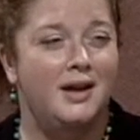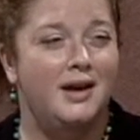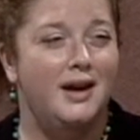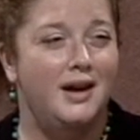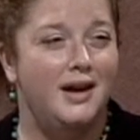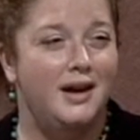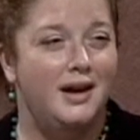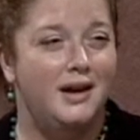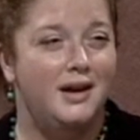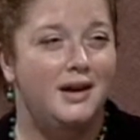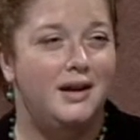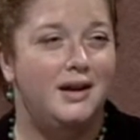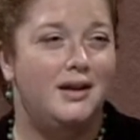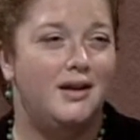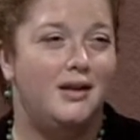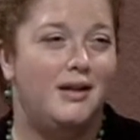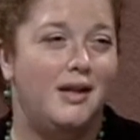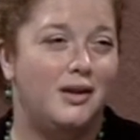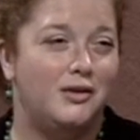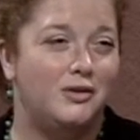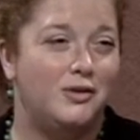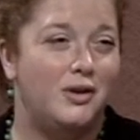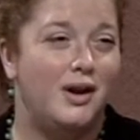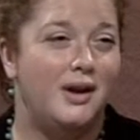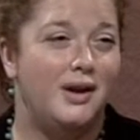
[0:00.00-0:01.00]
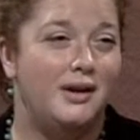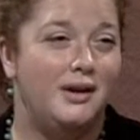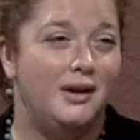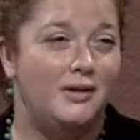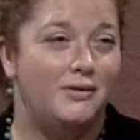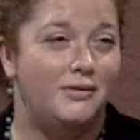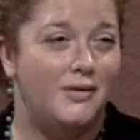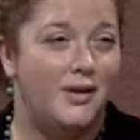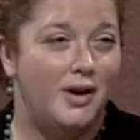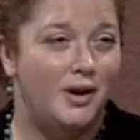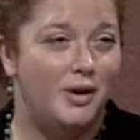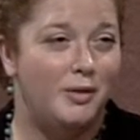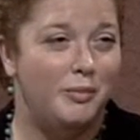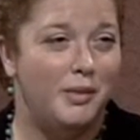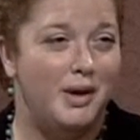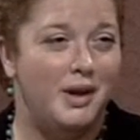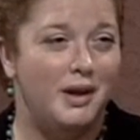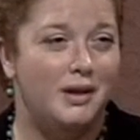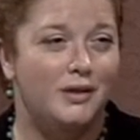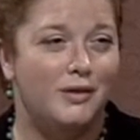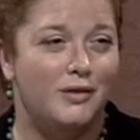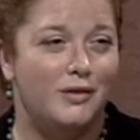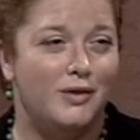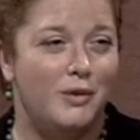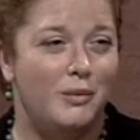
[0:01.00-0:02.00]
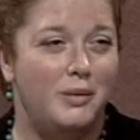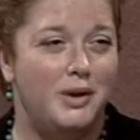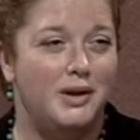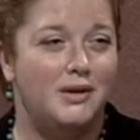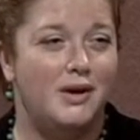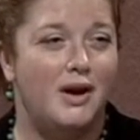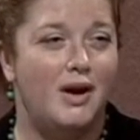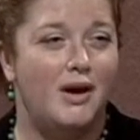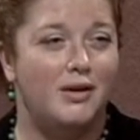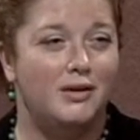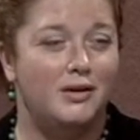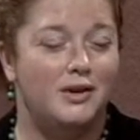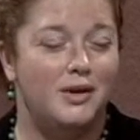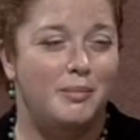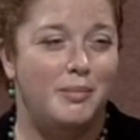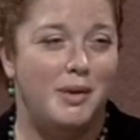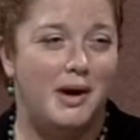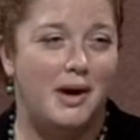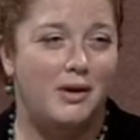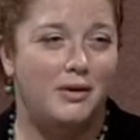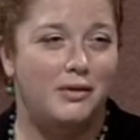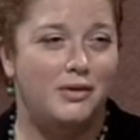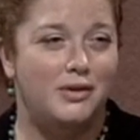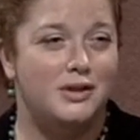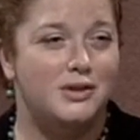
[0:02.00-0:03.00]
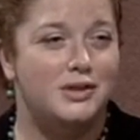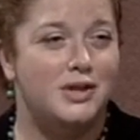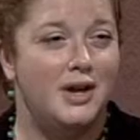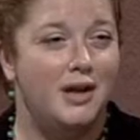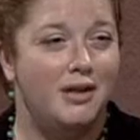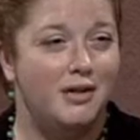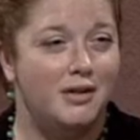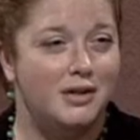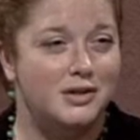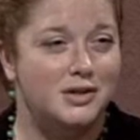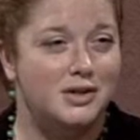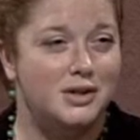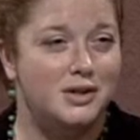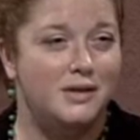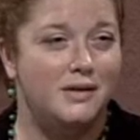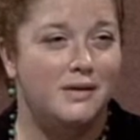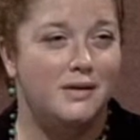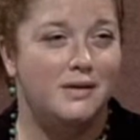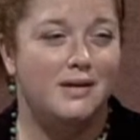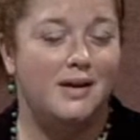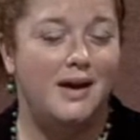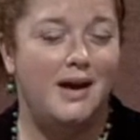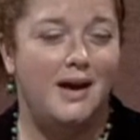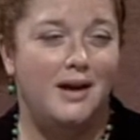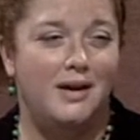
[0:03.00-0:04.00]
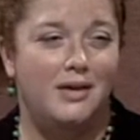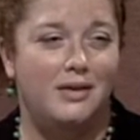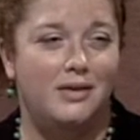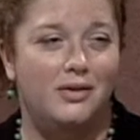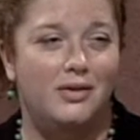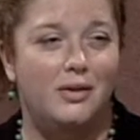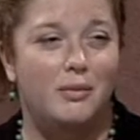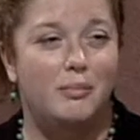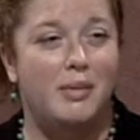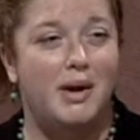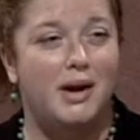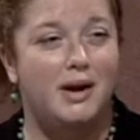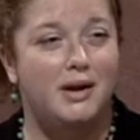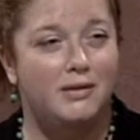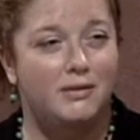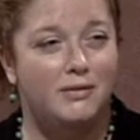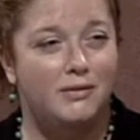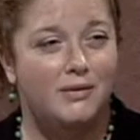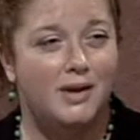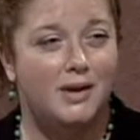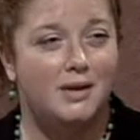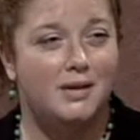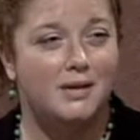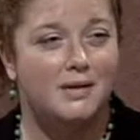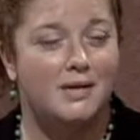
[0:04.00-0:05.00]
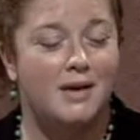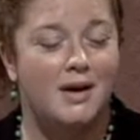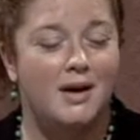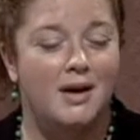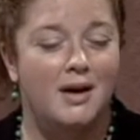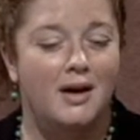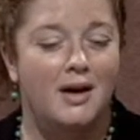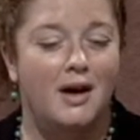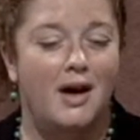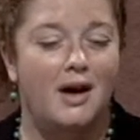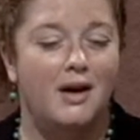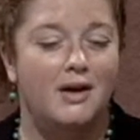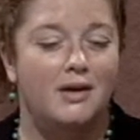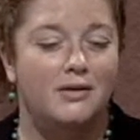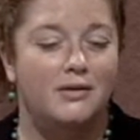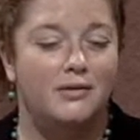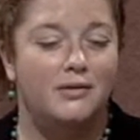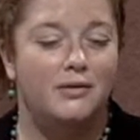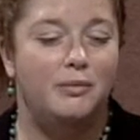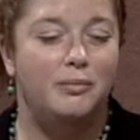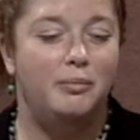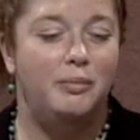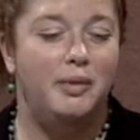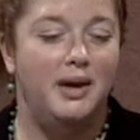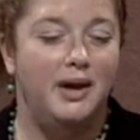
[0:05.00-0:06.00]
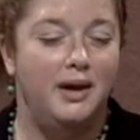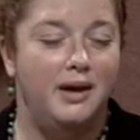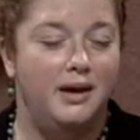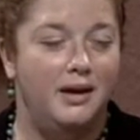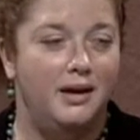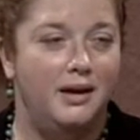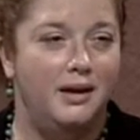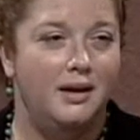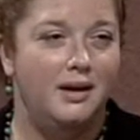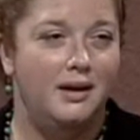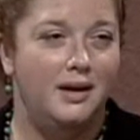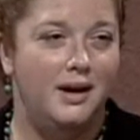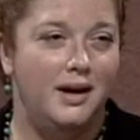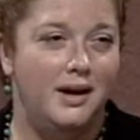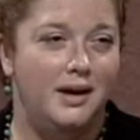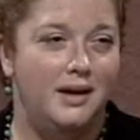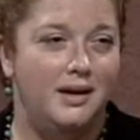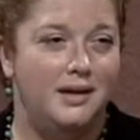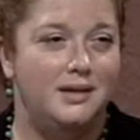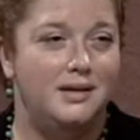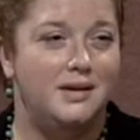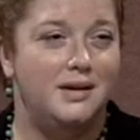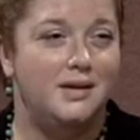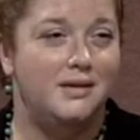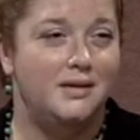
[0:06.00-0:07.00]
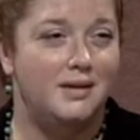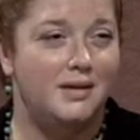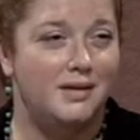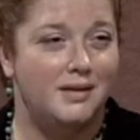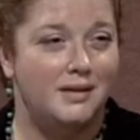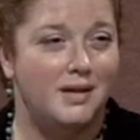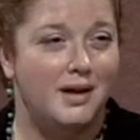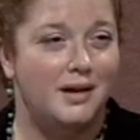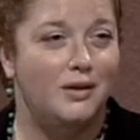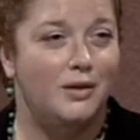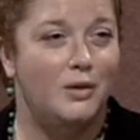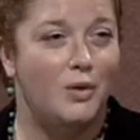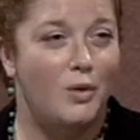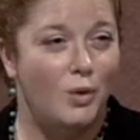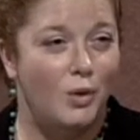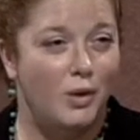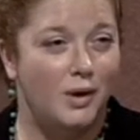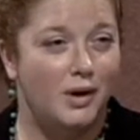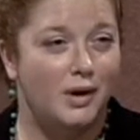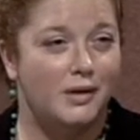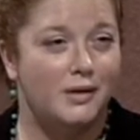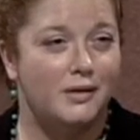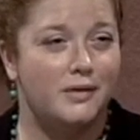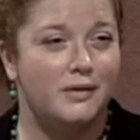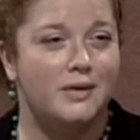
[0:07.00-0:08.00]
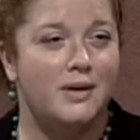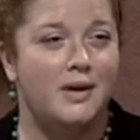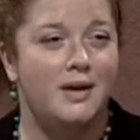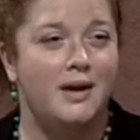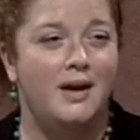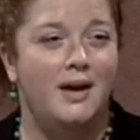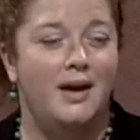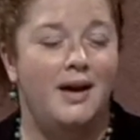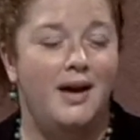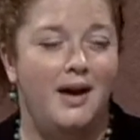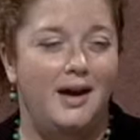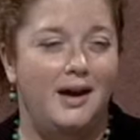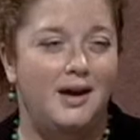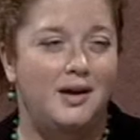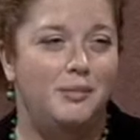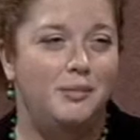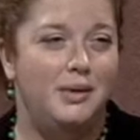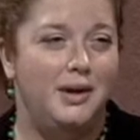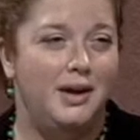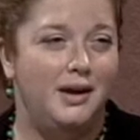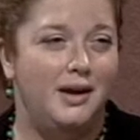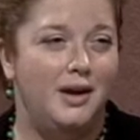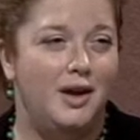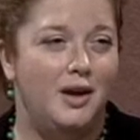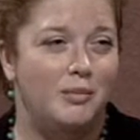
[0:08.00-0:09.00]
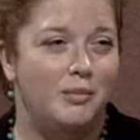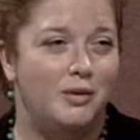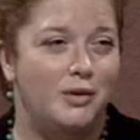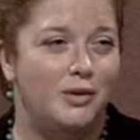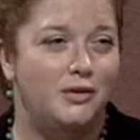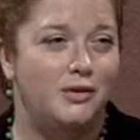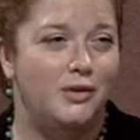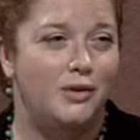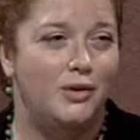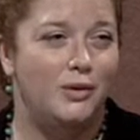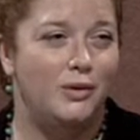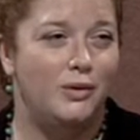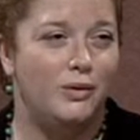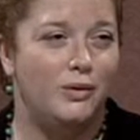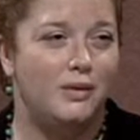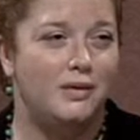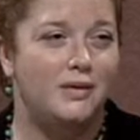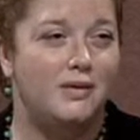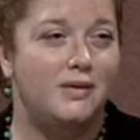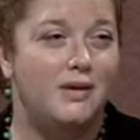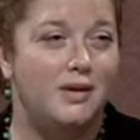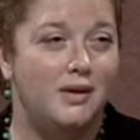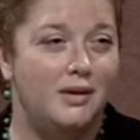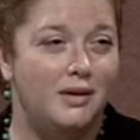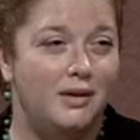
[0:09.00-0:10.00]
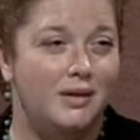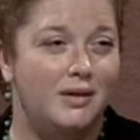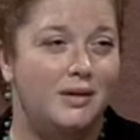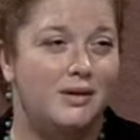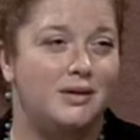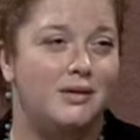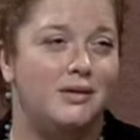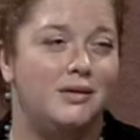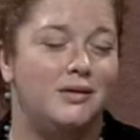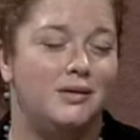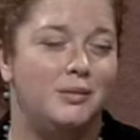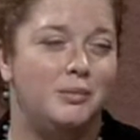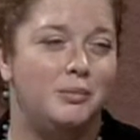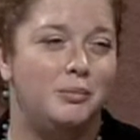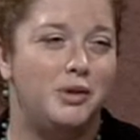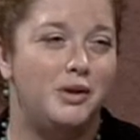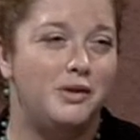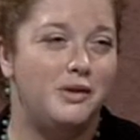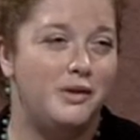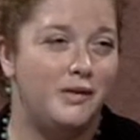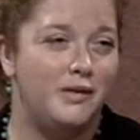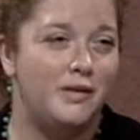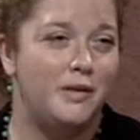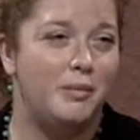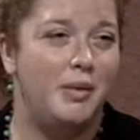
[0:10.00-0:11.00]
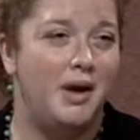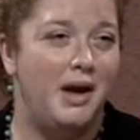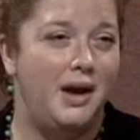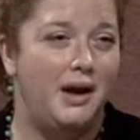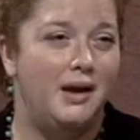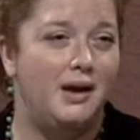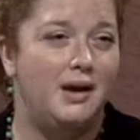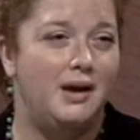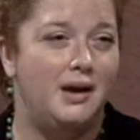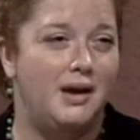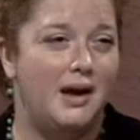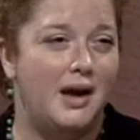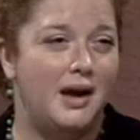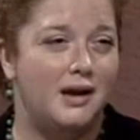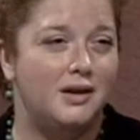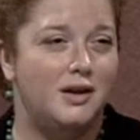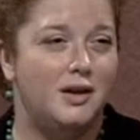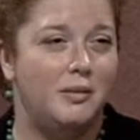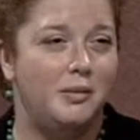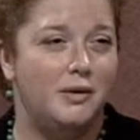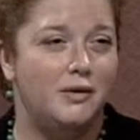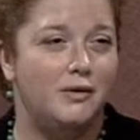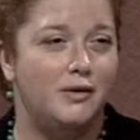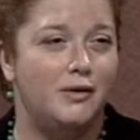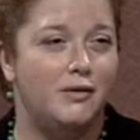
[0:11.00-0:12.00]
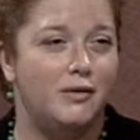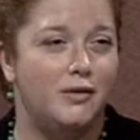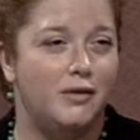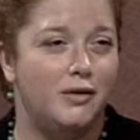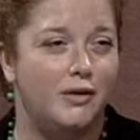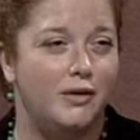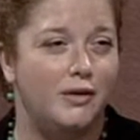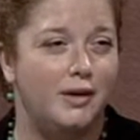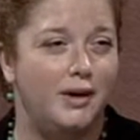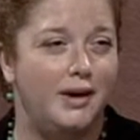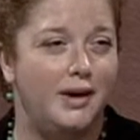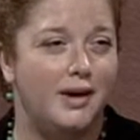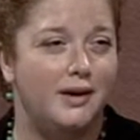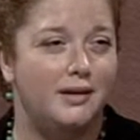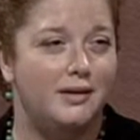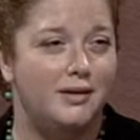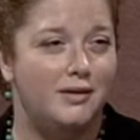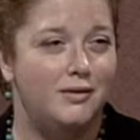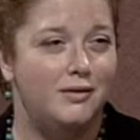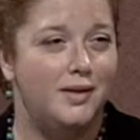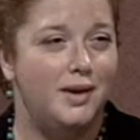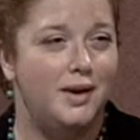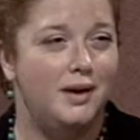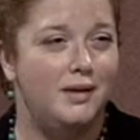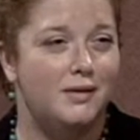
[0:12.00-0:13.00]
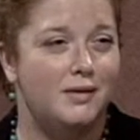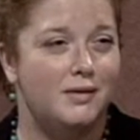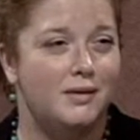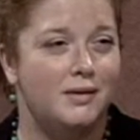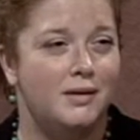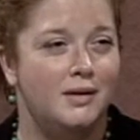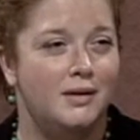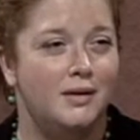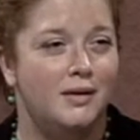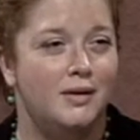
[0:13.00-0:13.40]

in an electronic environment. So we talked about the challenges and the benefits of being in a distance ed course and being able to still participate in academic service learning activities.